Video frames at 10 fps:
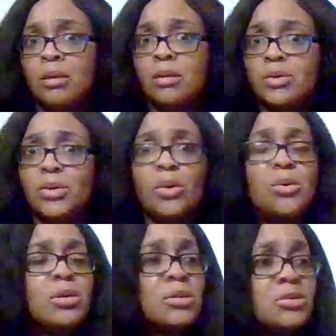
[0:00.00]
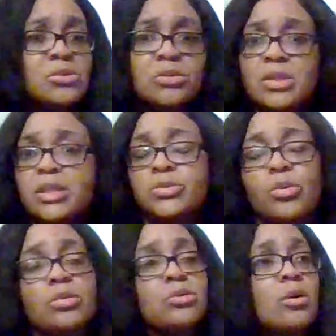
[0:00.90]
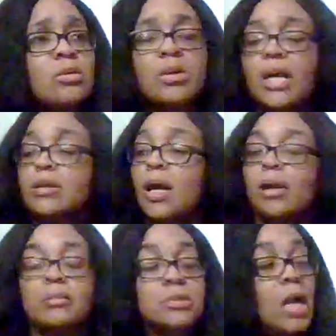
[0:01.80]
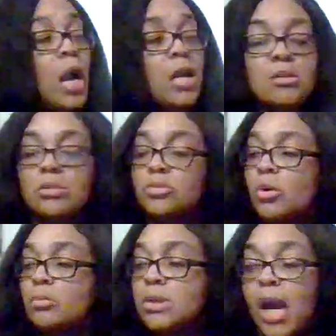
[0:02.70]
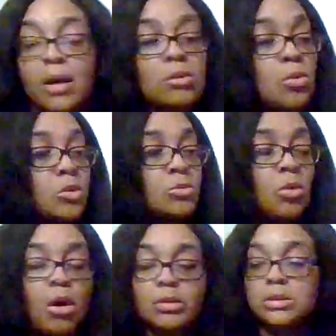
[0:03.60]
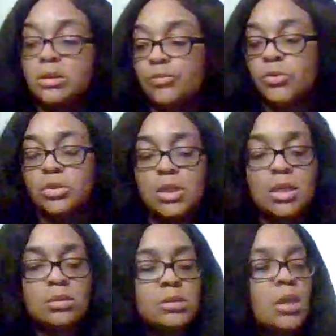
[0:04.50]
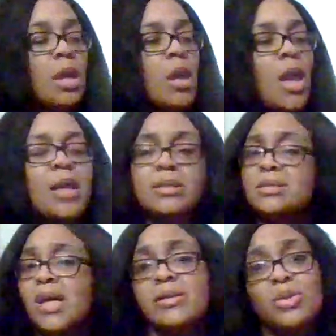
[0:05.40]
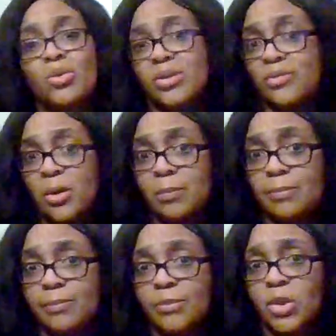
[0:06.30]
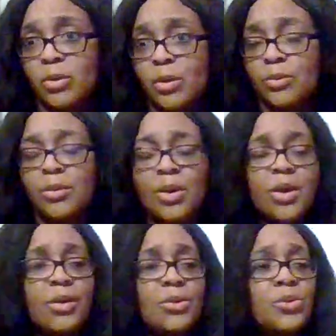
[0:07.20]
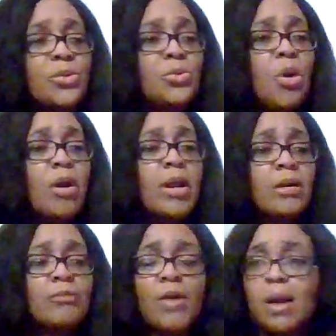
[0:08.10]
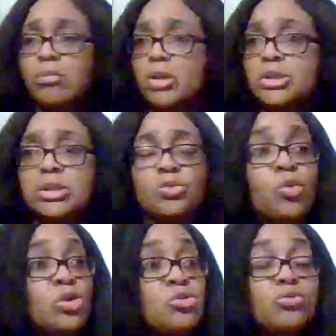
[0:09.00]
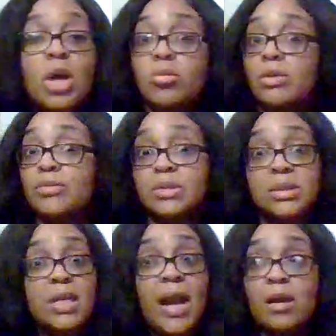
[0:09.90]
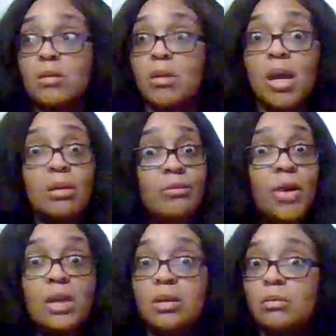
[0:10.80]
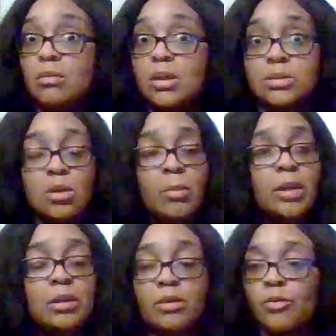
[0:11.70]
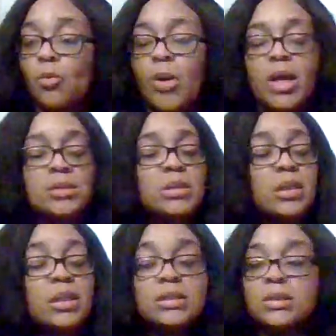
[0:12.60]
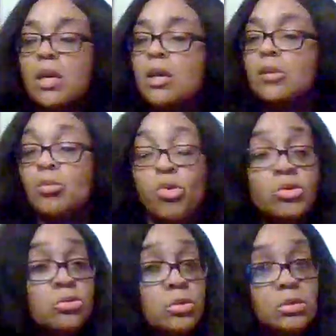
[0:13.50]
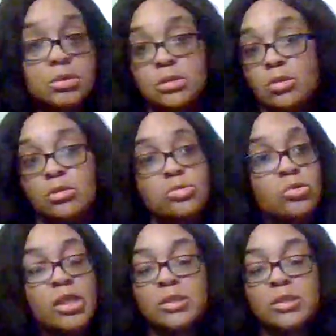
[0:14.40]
you know these are the things where you know you're like god i'm tired you know i'm tired of going through all these different things and he's like don't give up you know you are in a vibration where you don't even see how you're elevating in so many different ways. And it gets, the more you still do that